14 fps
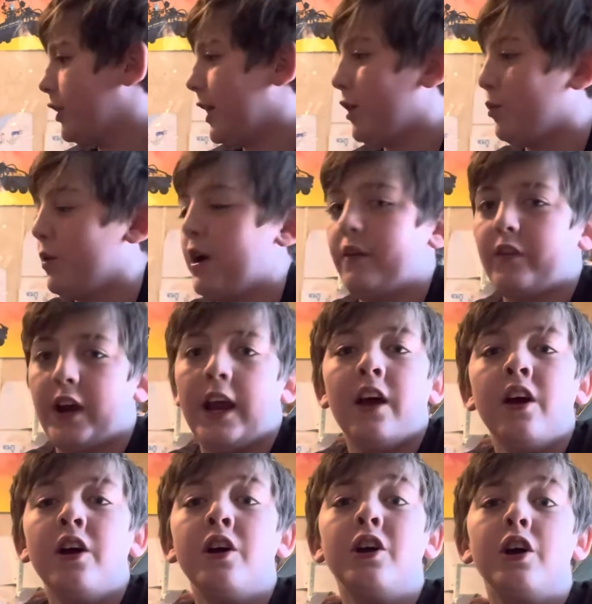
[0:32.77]
that's whenever I
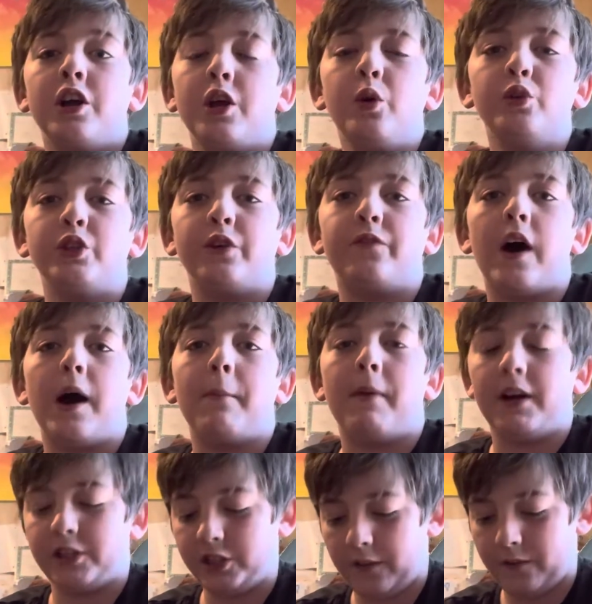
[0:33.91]
usually find my
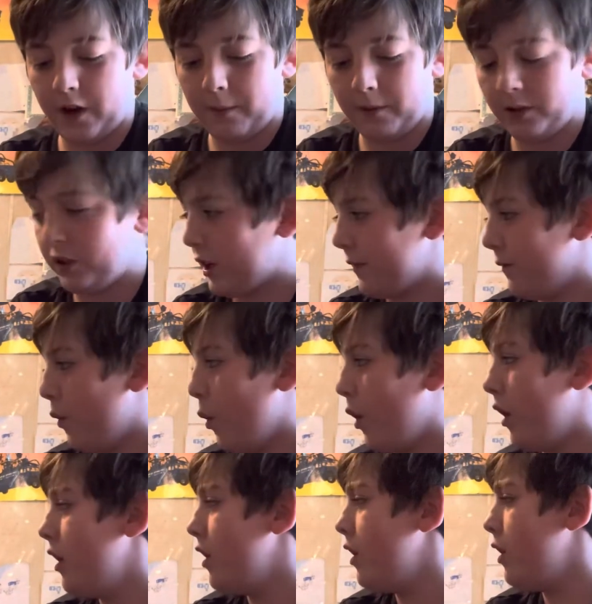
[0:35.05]
stuff that I've been looking for.
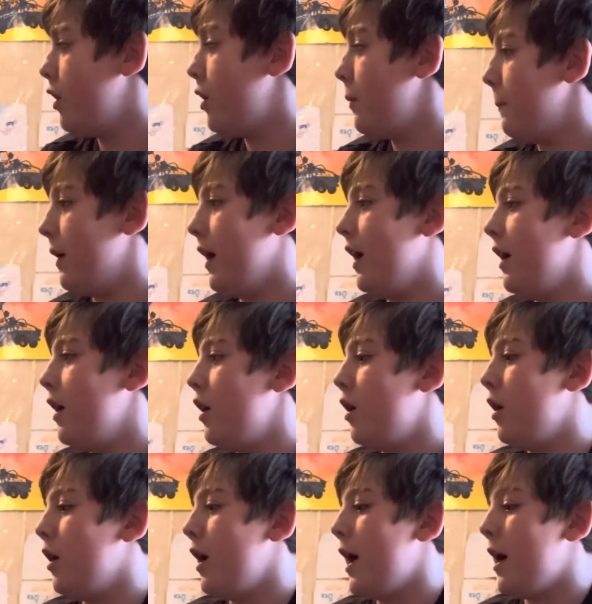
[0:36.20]
But
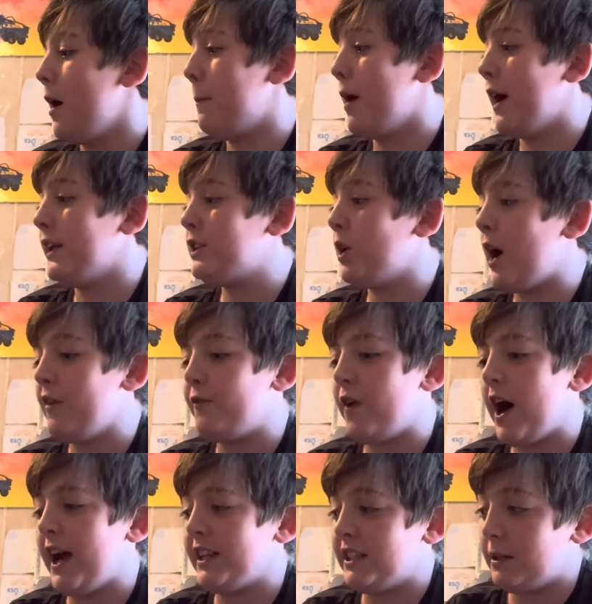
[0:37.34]
but until I
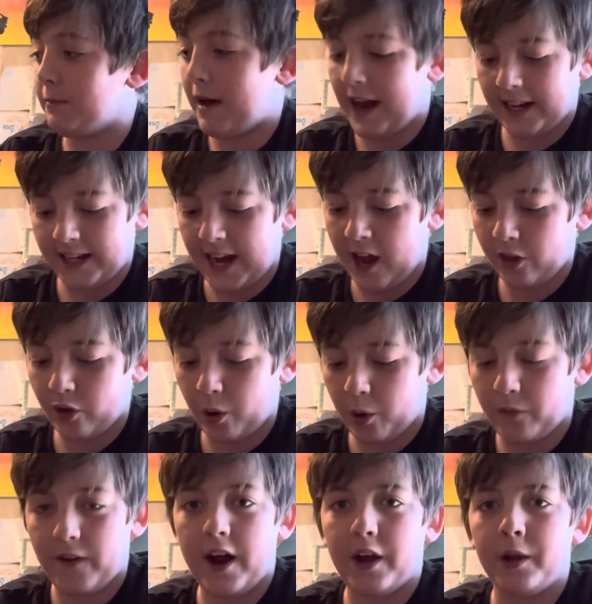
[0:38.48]
find him, I can't sell
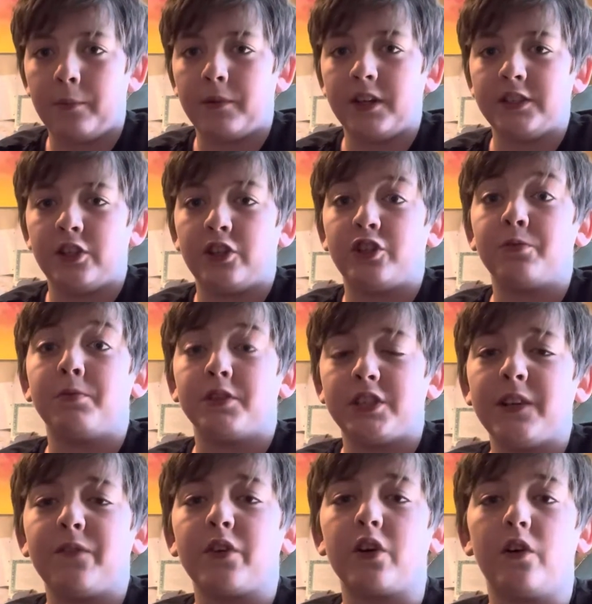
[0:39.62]
without him because it's
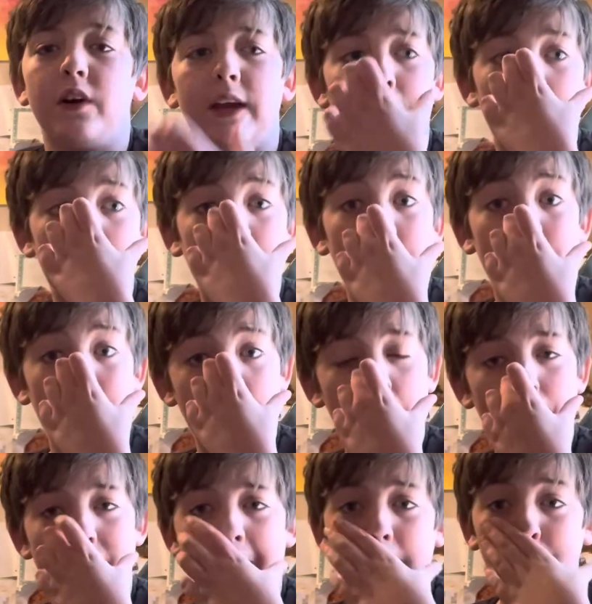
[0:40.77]
specifically
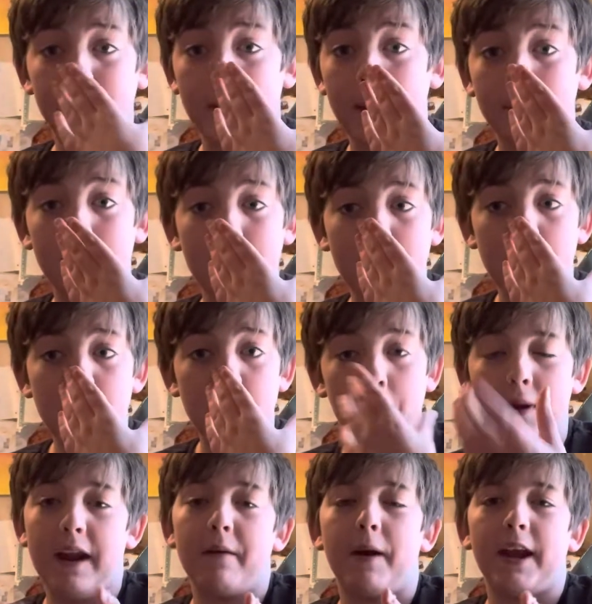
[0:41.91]
about him. But
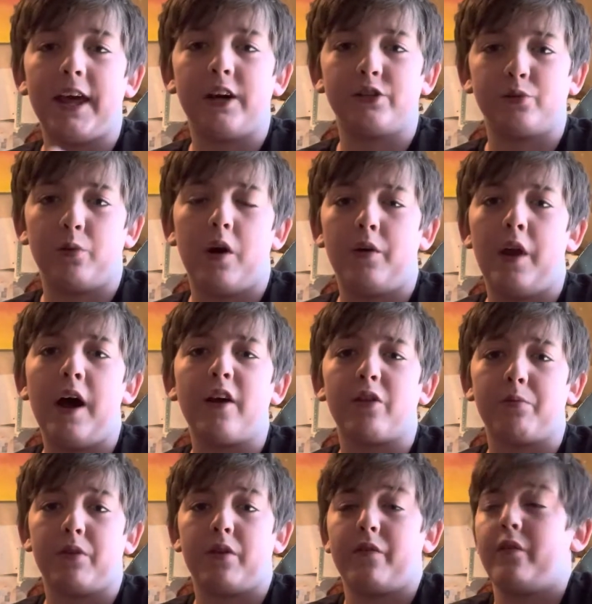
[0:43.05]
everybody else, well, not
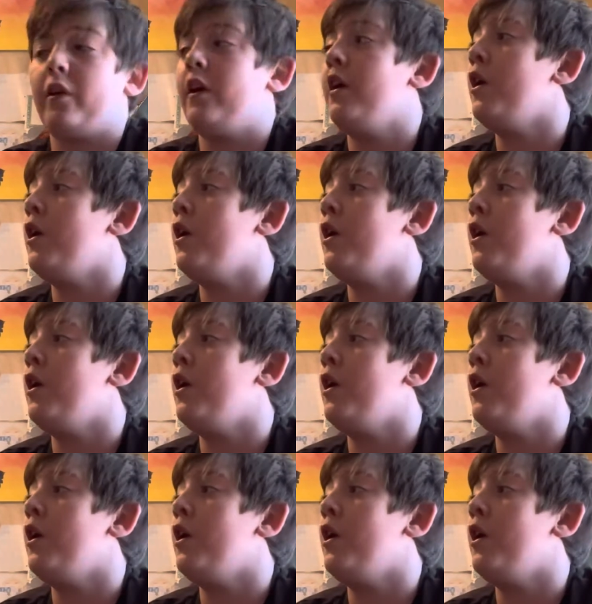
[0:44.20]
specifically,